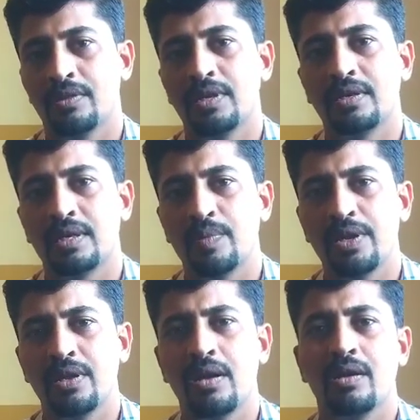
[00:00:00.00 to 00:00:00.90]
Then
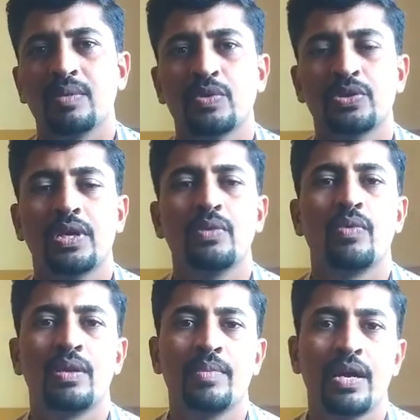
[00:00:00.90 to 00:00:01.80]
remaining almost all
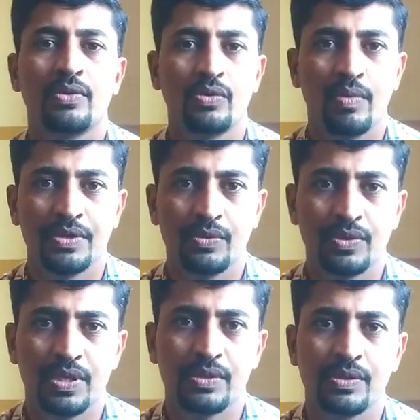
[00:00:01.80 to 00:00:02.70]
1 mark, 2 marks
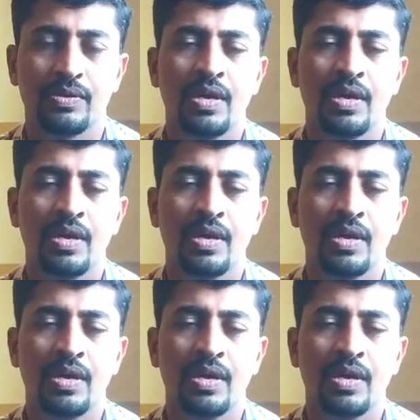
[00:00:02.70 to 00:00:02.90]
questions.